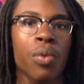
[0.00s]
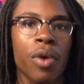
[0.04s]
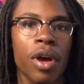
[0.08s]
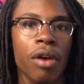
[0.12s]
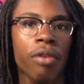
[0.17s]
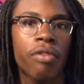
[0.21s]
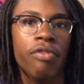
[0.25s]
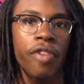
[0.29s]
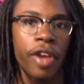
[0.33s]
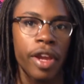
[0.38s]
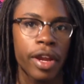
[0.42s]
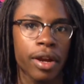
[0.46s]

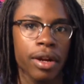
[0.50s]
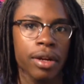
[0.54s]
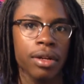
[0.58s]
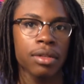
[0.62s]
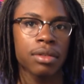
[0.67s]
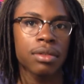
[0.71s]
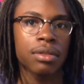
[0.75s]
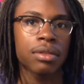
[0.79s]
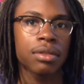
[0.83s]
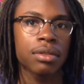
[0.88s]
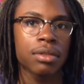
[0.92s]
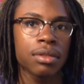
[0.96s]
welfare
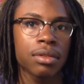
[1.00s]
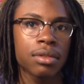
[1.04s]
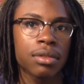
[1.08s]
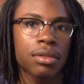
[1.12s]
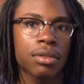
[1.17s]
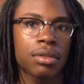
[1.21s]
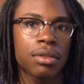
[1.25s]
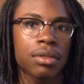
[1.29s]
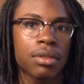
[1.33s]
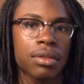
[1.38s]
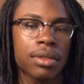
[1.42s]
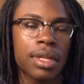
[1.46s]

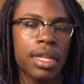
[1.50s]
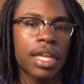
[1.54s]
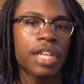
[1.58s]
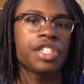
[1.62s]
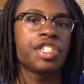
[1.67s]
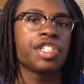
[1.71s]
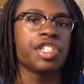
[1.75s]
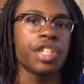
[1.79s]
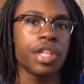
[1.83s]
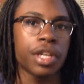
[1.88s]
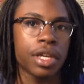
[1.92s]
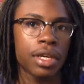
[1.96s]
than they
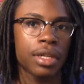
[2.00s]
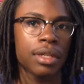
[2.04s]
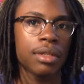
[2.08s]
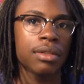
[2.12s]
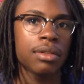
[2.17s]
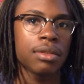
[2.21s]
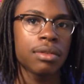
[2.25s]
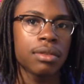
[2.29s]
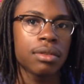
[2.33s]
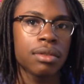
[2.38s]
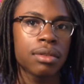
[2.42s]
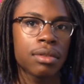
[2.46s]
should.
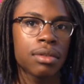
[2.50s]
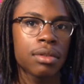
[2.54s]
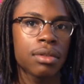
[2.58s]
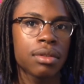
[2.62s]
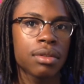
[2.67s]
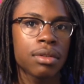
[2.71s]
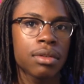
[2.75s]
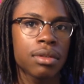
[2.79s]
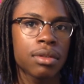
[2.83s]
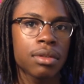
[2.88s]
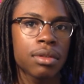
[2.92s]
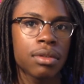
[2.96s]

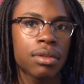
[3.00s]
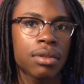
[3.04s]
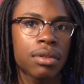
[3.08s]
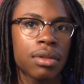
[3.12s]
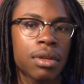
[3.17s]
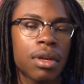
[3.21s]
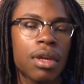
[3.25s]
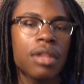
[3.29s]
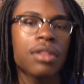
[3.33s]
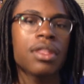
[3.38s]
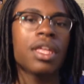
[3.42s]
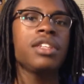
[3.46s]

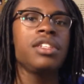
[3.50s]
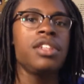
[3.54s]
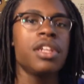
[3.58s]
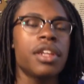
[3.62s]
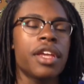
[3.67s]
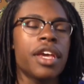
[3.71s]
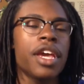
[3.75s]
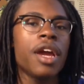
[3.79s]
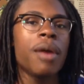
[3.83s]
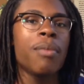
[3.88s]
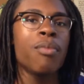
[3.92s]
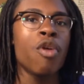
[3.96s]
They should
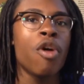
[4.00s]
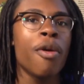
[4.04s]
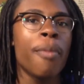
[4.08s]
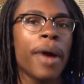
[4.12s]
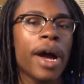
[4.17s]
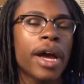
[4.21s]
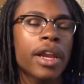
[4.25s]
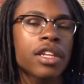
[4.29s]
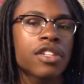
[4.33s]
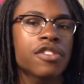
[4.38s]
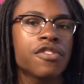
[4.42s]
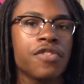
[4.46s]
care more
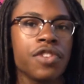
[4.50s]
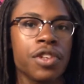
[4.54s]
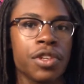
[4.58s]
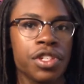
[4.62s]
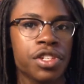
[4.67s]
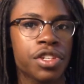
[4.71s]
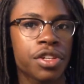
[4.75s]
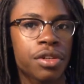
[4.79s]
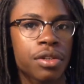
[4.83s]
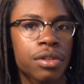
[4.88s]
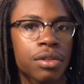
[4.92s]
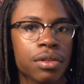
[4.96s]
about his
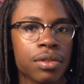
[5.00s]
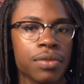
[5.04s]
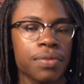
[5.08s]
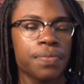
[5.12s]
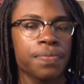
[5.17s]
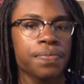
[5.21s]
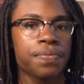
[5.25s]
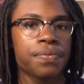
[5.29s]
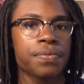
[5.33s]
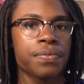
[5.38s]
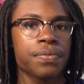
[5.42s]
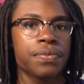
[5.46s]
future
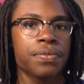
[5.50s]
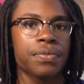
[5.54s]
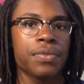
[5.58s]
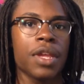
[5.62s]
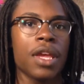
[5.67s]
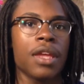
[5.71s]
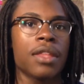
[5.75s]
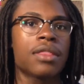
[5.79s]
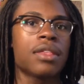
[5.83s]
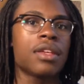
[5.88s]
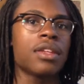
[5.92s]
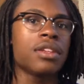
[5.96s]

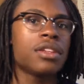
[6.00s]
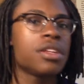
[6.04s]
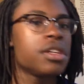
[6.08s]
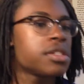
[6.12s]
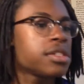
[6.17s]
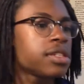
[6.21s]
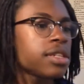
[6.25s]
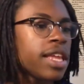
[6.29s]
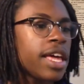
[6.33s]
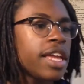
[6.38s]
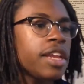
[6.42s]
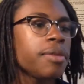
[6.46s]
than
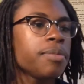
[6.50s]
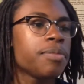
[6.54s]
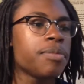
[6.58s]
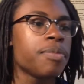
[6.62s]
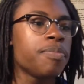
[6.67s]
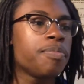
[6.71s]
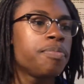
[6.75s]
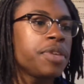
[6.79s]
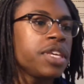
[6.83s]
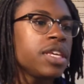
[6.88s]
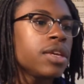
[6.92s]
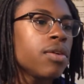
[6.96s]
just let him
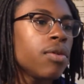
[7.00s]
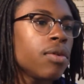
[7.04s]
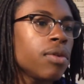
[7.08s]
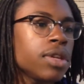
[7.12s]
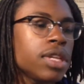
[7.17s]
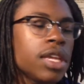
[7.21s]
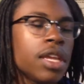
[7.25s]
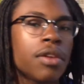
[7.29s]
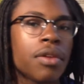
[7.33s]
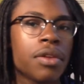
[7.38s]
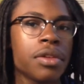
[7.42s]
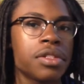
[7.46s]
be
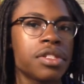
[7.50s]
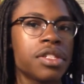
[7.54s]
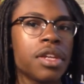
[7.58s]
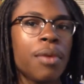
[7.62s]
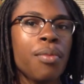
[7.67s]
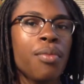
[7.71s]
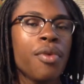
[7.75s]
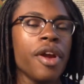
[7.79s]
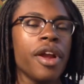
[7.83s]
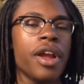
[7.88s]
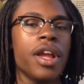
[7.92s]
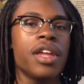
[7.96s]

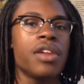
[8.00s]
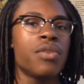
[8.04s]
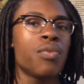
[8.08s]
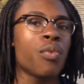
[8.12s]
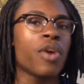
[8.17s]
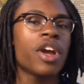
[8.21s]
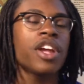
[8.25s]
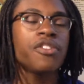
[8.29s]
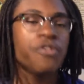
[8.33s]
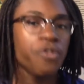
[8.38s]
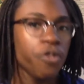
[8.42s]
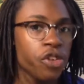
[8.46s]
somewhere in
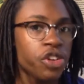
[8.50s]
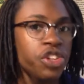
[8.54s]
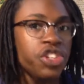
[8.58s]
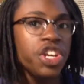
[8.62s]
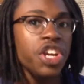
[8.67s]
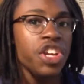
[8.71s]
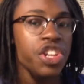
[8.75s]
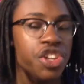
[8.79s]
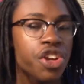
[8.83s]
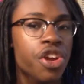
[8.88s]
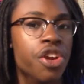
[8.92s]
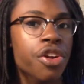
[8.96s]
West
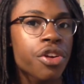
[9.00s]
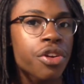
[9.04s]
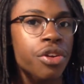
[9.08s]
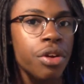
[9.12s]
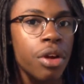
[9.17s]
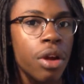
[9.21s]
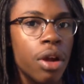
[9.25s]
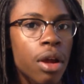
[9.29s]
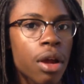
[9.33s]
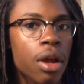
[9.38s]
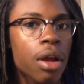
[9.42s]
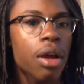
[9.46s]
Virginia.
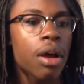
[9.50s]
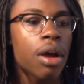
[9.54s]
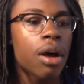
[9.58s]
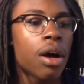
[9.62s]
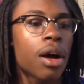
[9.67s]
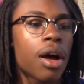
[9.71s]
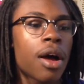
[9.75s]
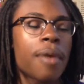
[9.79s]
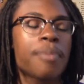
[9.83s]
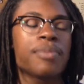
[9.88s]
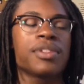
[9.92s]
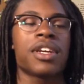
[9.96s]

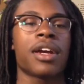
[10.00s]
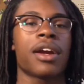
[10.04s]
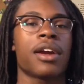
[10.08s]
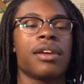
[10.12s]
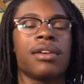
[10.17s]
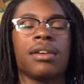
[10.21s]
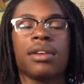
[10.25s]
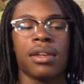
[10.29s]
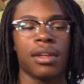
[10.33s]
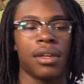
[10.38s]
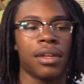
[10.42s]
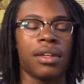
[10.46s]

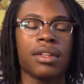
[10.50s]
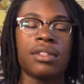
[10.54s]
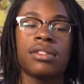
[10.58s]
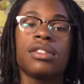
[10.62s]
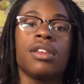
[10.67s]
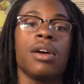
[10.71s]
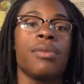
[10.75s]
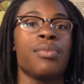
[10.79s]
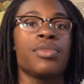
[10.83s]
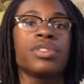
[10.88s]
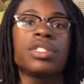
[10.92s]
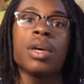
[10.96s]

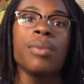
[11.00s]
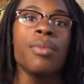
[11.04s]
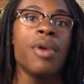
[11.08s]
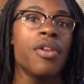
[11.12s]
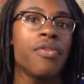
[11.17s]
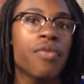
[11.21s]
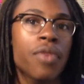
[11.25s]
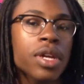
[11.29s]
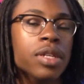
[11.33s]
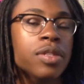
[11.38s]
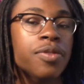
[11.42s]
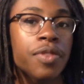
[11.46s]
Somewhere
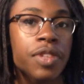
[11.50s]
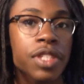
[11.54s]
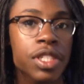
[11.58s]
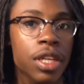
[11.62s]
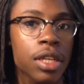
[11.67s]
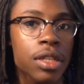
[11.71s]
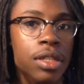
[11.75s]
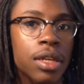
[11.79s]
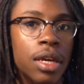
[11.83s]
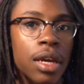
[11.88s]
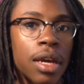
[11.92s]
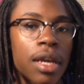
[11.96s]
in West
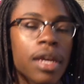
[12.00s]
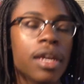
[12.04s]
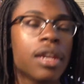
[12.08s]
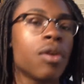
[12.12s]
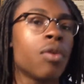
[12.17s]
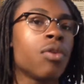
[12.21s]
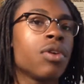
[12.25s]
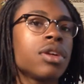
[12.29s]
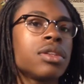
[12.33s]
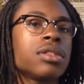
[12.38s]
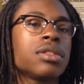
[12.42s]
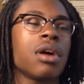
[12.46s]
Virginia and
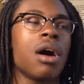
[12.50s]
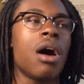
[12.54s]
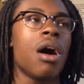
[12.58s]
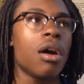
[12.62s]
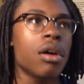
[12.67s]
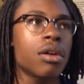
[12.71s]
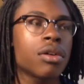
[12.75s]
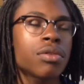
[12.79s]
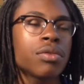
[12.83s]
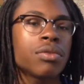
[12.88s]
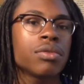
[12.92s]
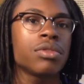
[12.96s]
on a
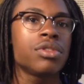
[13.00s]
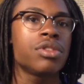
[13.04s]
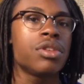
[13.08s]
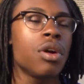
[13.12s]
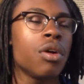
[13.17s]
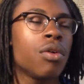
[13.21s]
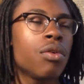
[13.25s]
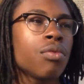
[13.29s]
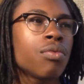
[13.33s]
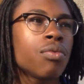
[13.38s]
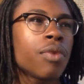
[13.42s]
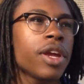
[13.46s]
talk
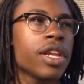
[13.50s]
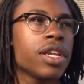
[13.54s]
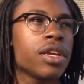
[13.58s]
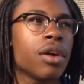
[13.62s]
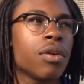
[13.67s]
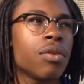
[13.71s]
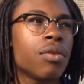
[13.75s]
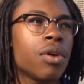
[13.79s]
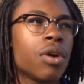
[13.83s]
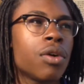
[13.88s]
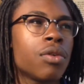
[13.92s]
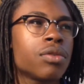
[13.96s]
show
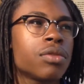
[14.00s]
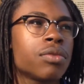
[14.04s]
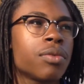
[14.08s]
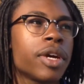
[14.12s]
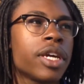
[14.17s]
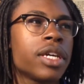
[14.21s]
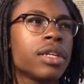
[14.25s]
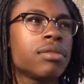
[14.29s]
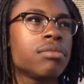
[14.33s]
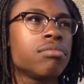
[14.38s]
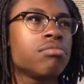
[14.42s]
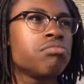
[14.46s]
radio
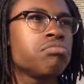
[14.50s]
host.